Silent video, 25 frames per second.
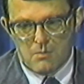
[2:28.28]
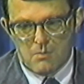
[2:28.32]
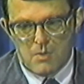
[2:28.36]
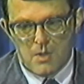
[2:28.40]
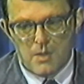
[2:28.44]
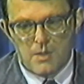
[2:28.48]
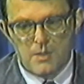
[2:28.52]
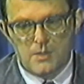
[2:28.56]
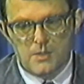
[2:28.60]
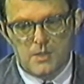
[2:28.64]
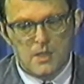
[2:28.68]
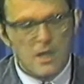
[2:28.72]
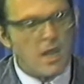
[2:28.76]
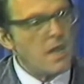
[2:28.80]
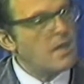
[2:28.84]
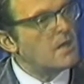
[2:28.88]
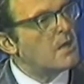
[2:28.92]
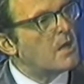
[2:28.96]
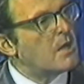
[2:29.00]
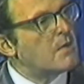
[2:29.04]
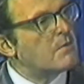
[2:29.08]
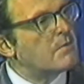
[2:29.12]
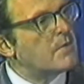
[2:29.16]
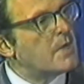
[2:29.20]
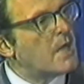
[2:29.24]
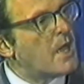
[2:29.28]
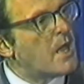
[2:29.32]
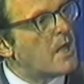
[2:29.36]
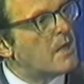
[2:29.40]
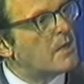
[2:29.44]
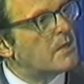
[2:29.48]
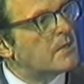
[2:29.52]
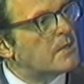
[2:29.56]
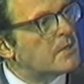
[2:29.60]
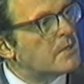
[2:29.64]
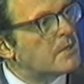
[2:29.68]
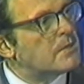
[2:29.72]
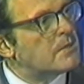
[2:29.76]
there's kind of
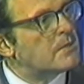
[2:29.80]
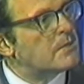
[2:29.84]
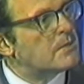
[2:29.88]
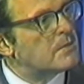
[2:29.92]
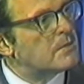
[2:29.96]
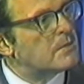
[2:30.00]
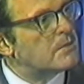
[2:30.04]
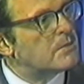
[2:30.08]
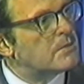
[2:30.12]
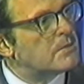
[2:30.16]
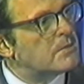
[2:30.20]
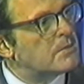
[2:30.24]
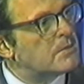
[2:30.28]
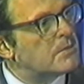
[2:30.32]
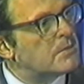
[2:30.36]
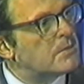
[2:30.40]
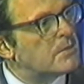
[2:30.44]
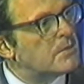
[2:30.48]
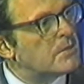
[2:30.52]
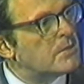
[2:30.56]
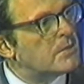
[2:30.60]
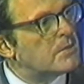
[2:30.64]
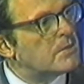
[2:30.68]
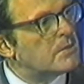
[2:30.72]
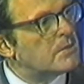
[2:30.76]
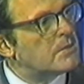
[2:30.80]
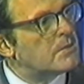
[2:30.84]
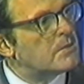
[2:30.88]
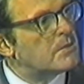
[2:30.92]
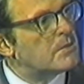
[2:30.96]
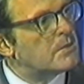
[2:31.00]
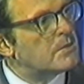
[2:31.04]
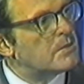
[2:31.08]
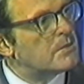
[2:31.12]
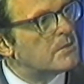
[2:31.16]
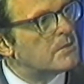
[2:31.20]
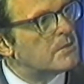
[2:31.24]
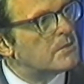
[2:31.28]
unreality to
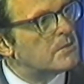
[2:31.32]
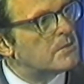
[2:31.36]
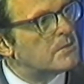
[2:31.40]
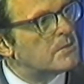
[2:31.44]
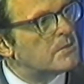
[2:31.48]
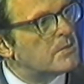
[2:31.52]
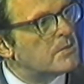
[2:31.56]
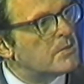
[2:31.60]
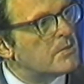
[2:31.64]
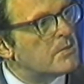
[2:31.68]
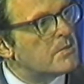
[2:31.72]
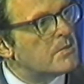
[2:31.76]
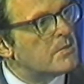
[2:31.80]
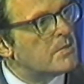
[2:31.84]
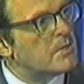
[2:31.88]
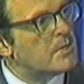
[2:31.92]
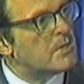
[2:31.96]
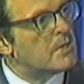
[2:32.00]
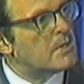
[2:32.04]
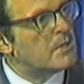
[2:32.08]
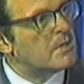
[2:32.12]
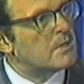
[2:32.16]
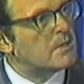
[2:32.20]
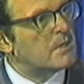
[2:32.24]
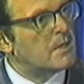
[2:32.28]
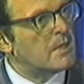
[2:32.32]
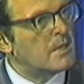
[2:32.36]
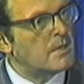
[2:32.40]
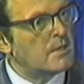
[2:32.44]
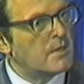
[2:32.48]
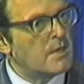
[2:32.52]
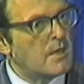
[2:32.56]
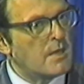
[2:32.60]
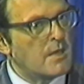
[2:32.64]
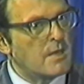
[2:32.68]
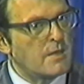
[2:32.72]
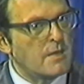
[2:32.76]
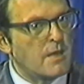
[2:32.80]
New York.
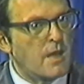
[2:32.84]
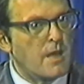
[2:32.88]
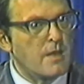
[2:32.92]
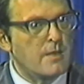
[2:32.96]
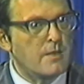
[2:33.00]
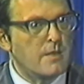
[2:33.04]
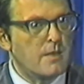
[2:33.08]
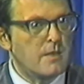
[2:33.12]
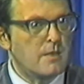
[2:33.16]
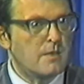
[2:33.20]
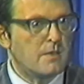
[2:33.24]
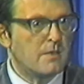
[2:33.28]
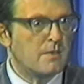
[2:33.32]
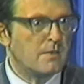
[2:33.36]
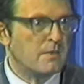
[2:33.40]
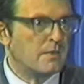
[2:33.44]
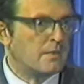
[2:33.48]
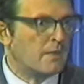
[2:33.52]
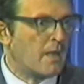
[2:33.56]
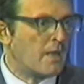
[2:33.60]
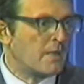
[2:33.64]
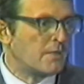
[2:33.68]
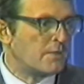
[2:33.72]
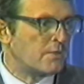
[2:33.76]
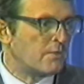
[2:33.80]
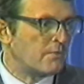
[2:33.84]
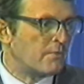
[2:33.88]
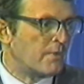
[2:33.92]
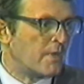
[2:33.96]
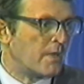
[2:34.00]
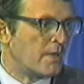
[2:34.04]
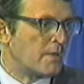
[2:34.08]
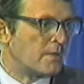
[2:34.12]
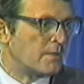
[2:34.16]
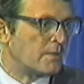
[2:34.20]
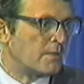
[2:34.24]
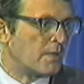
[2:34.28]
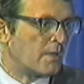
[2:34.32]
I think in lots of
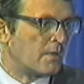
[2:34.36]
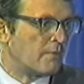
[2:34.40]
ways,